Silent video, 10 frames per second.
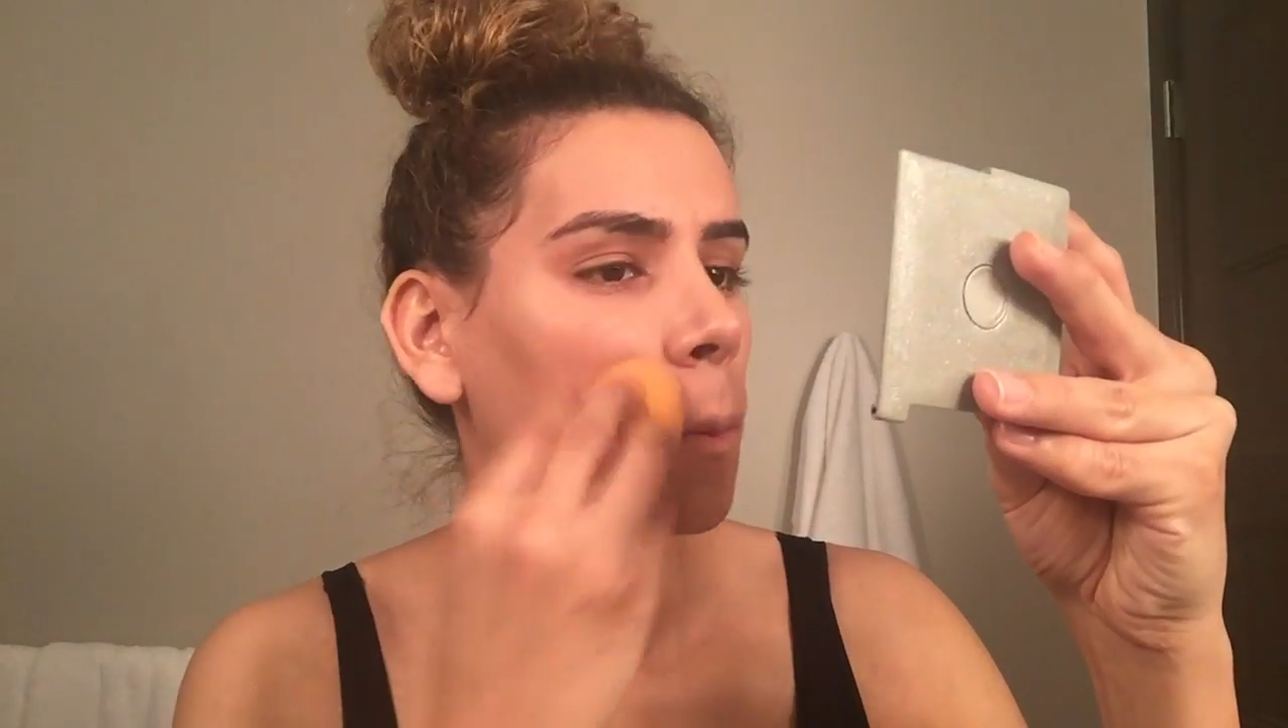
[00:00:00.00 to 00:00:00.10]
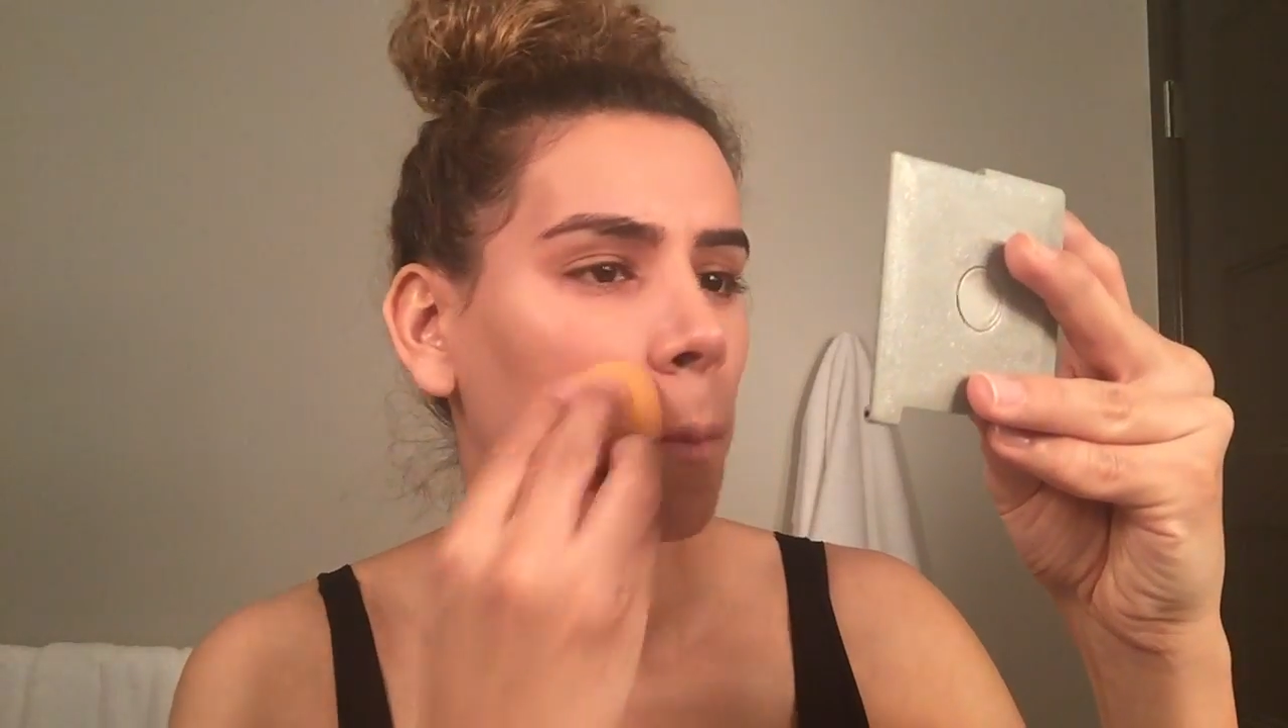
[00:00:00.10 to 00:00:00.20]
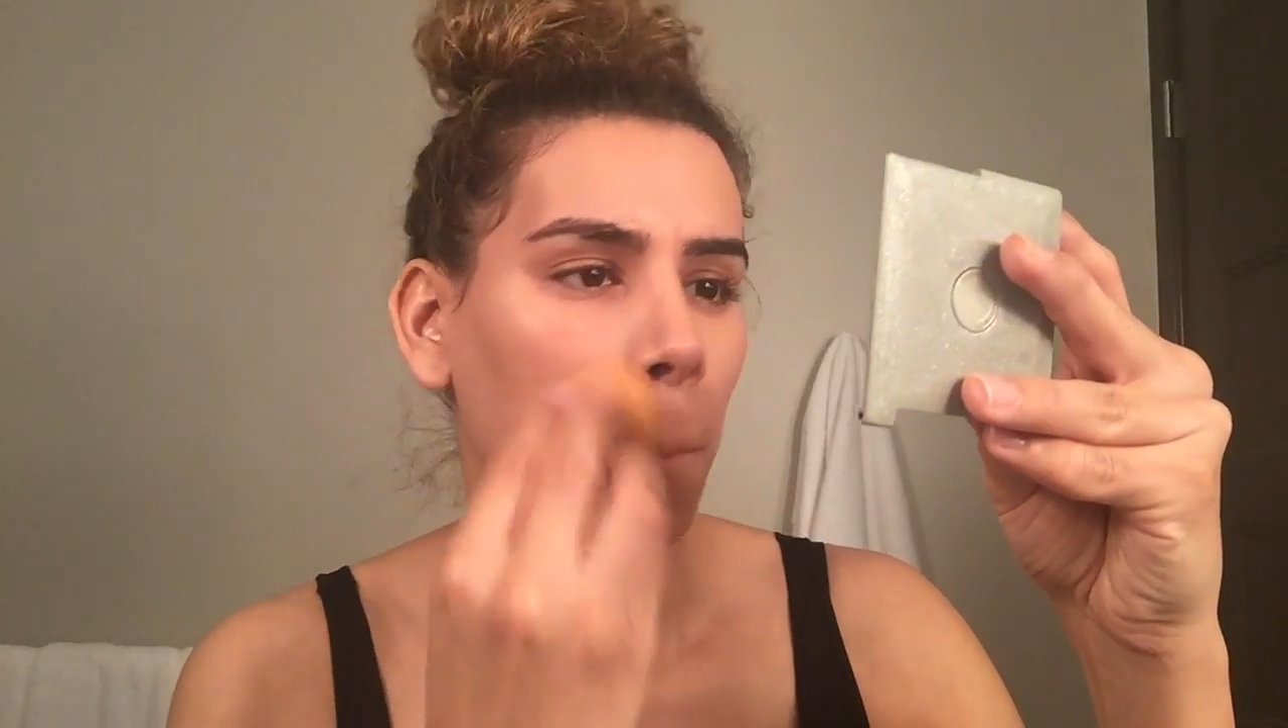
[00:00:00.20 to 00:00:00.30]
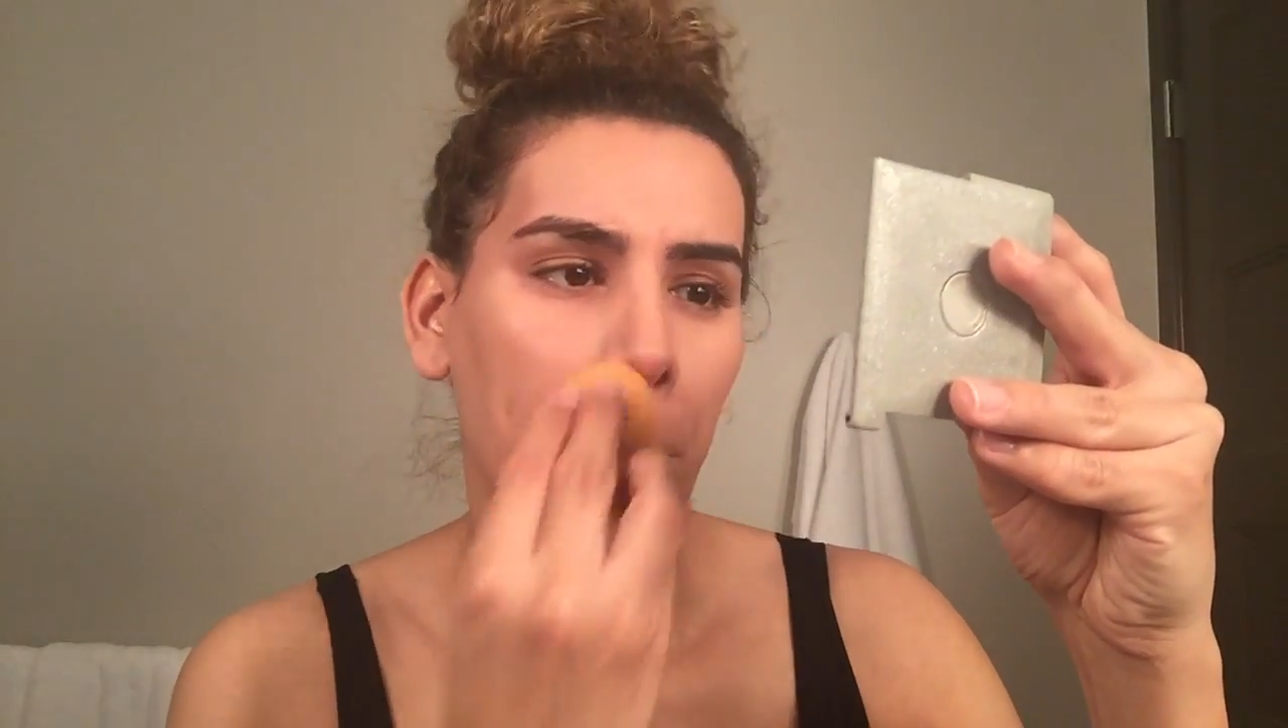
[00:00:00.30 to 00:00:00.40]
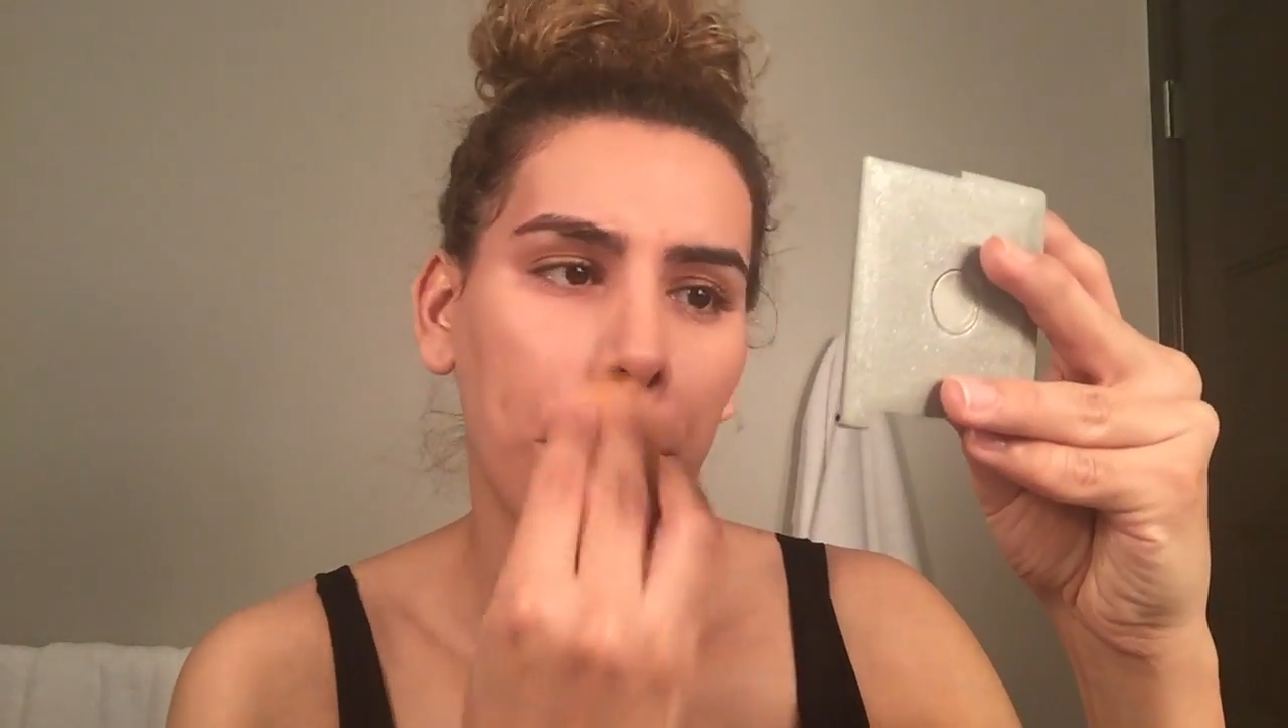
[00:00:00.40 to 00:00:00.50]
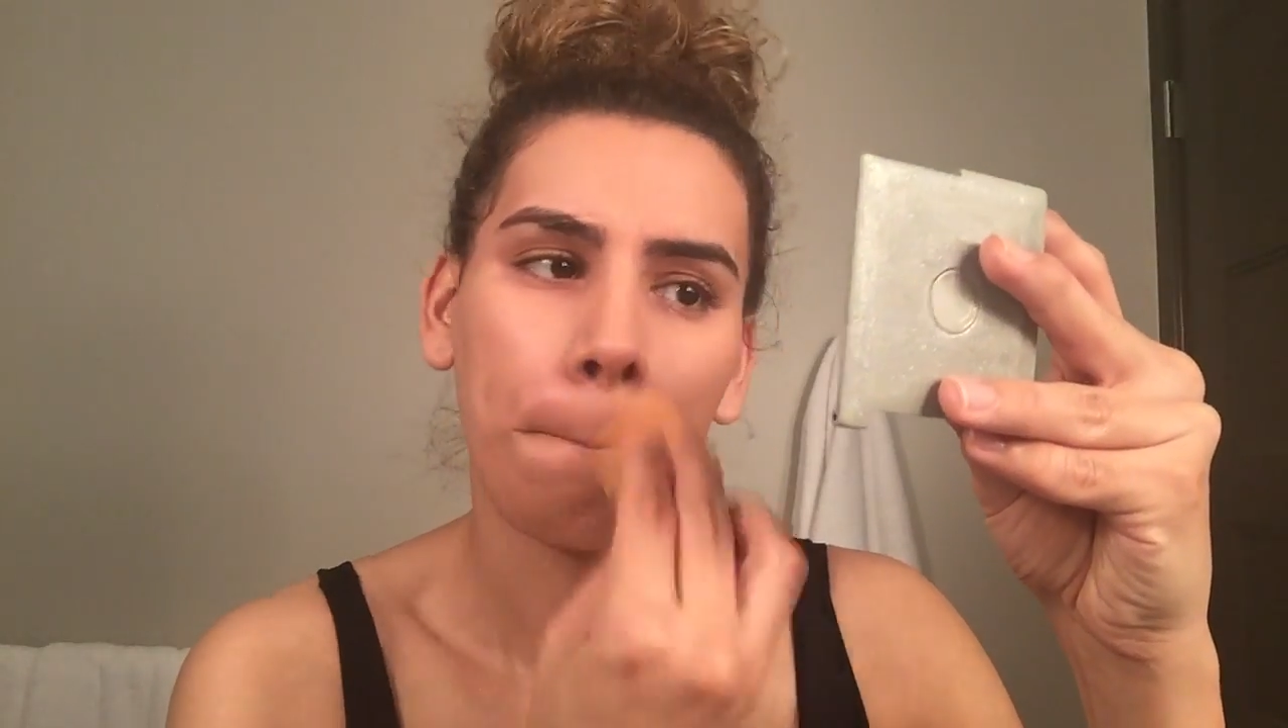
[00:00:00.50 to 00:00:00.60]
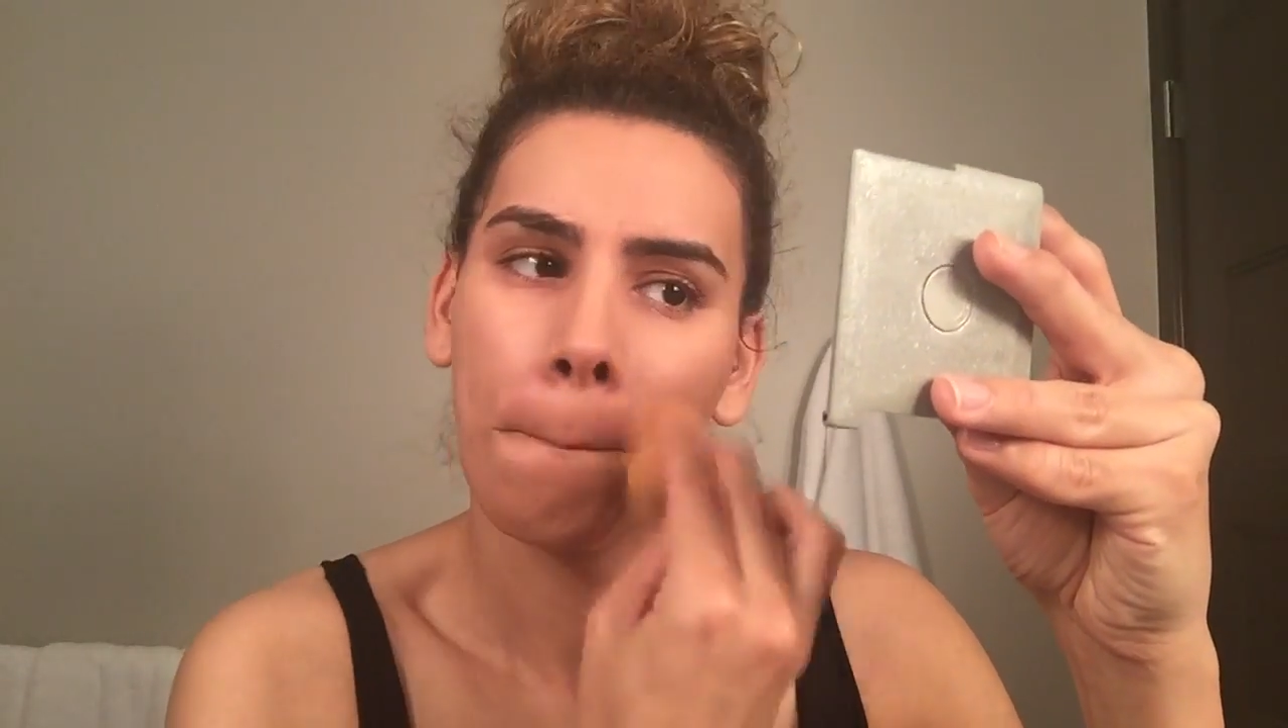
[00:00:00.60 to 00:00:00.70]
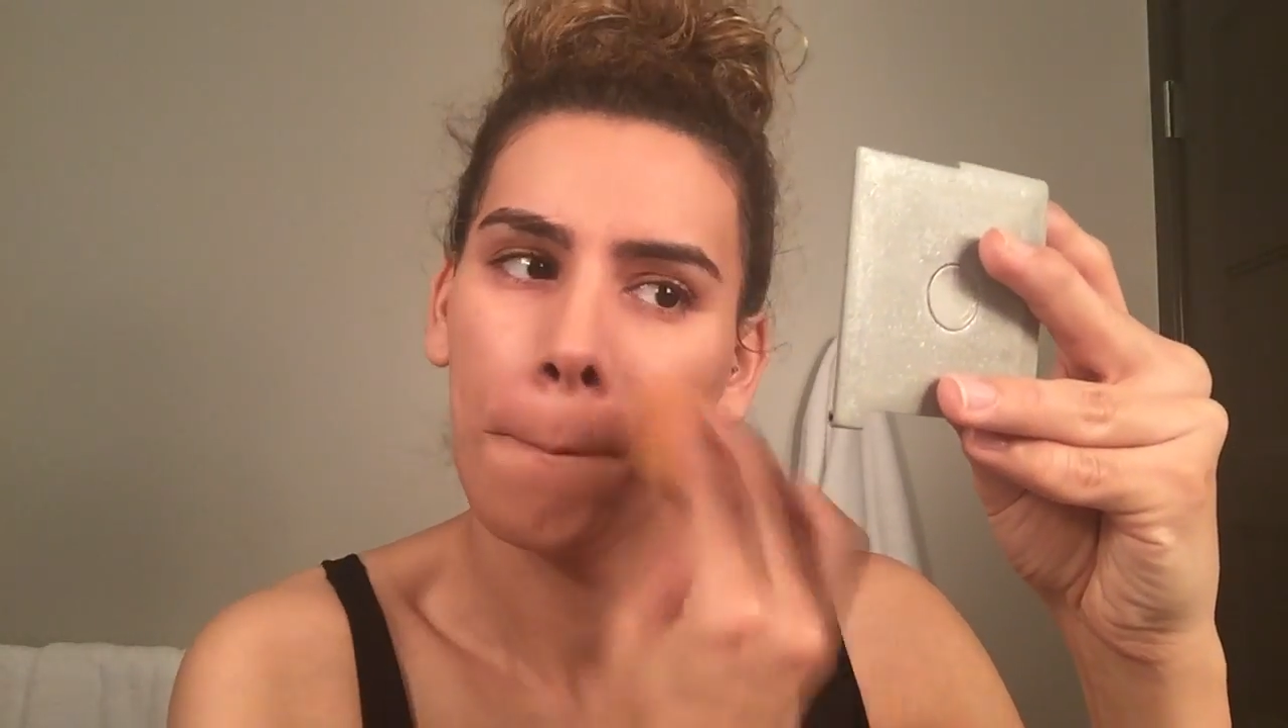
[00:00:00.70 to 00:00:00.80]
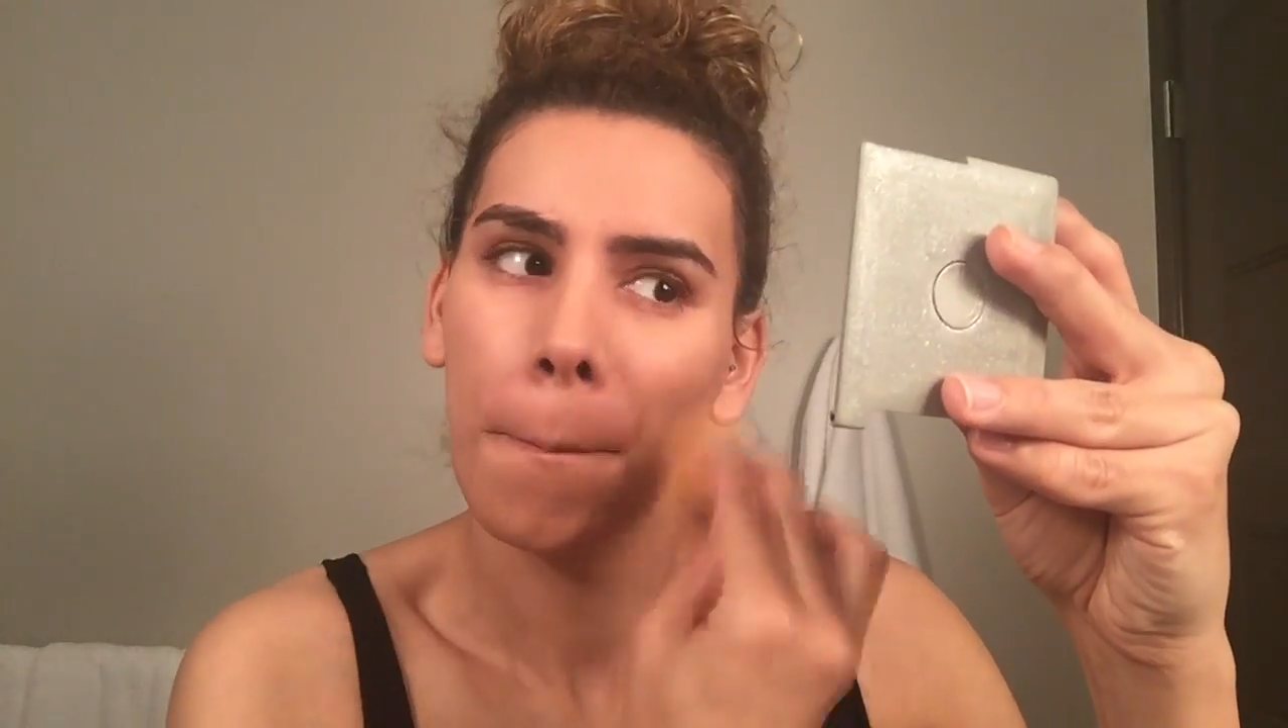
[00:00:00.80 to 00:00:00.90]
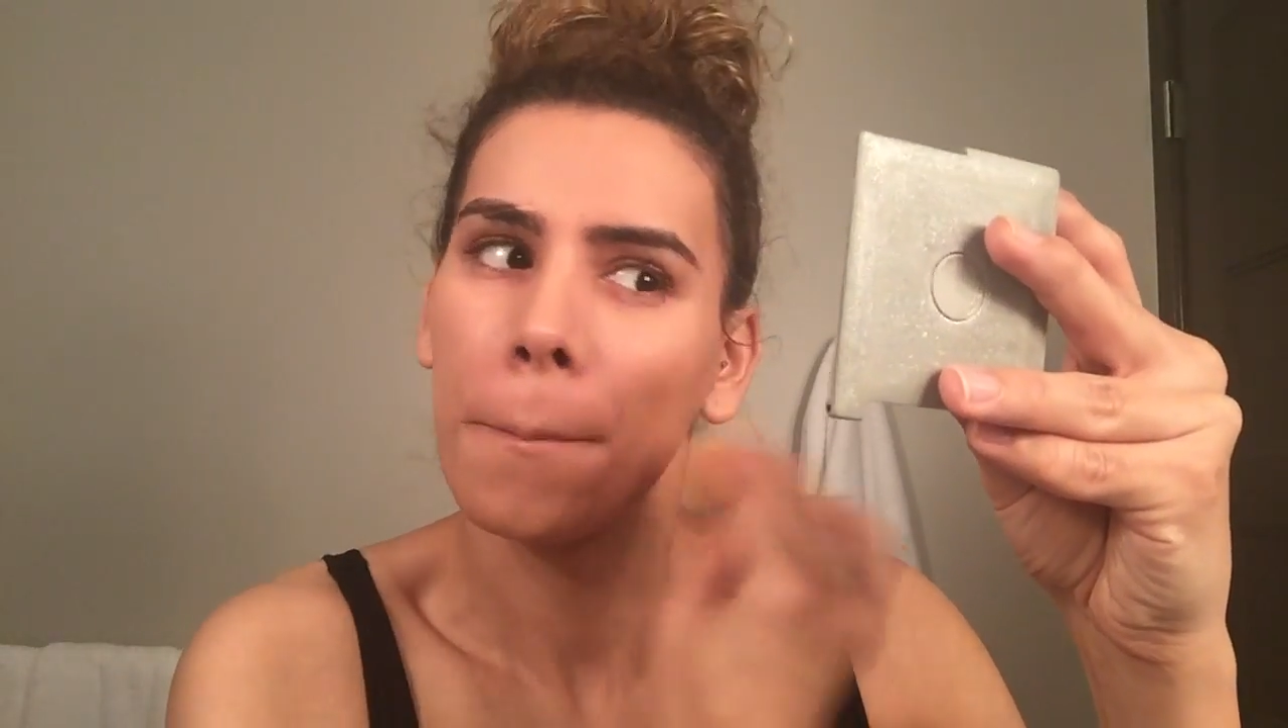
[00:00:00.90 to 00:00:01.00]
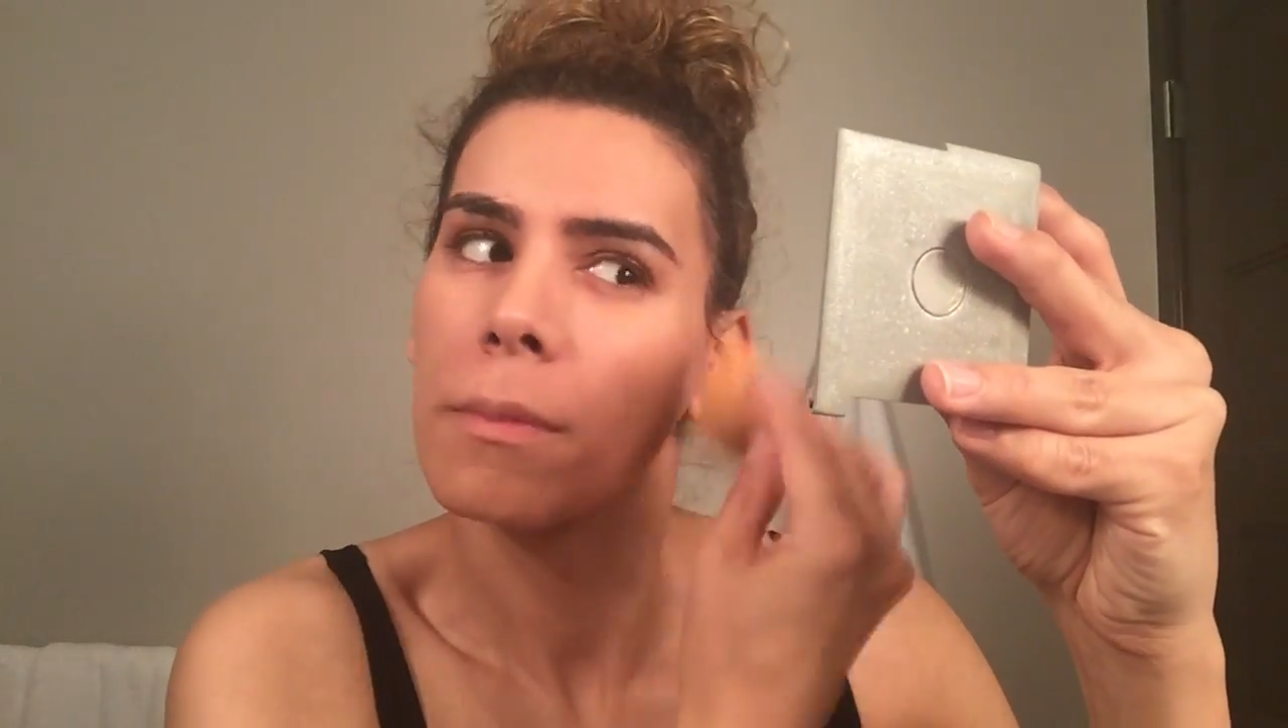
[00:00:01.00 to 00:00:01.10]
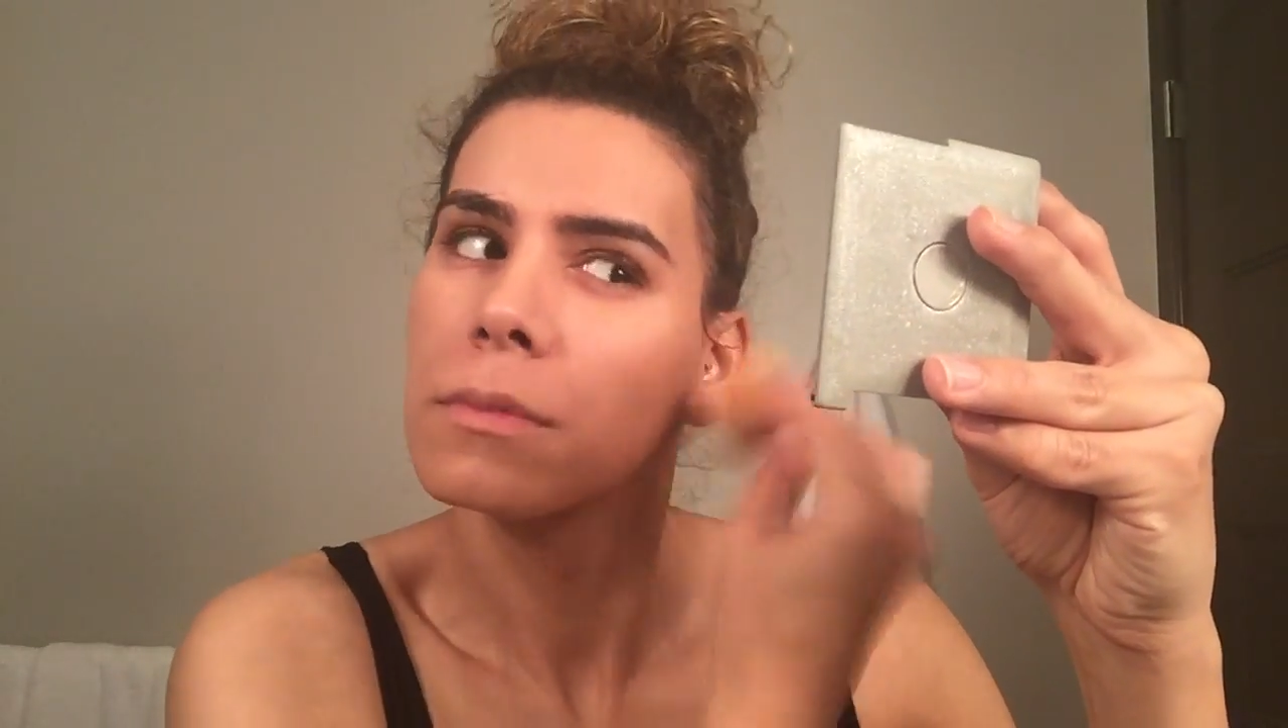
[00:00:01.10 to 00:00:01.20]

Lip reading: and then I use the